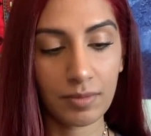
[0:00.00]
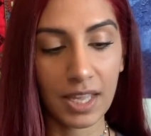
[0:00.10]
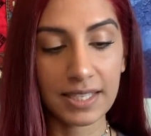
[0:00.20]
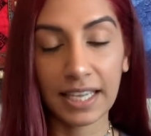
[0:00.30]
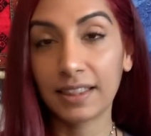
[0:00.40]

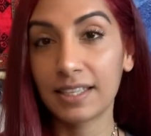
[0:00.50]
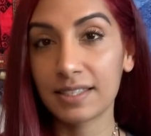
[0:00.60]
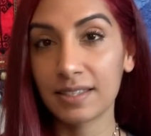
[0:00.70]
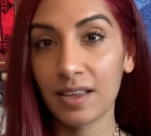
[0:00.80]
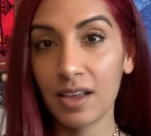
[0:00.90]
It's like
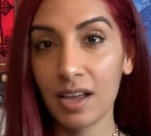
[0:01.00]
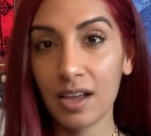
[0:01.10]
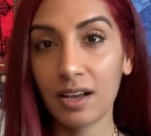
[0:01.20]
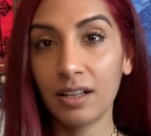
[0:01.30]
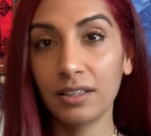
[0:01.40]
this
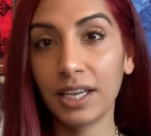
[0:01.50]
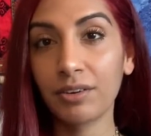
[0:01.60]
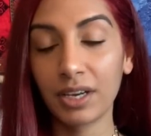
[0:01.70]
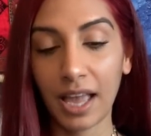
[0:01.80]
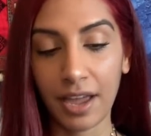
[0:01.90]

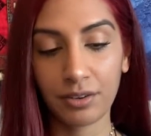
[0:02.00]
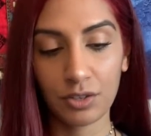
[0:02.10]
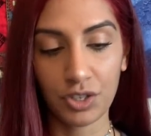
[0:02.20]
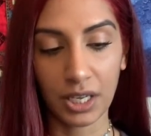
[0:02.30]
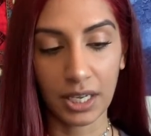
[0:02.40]
clearing
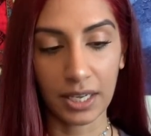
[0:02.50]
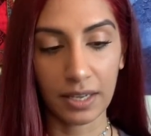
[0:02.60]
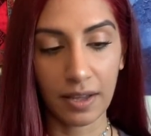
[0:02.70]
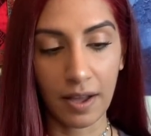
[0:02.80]
energy.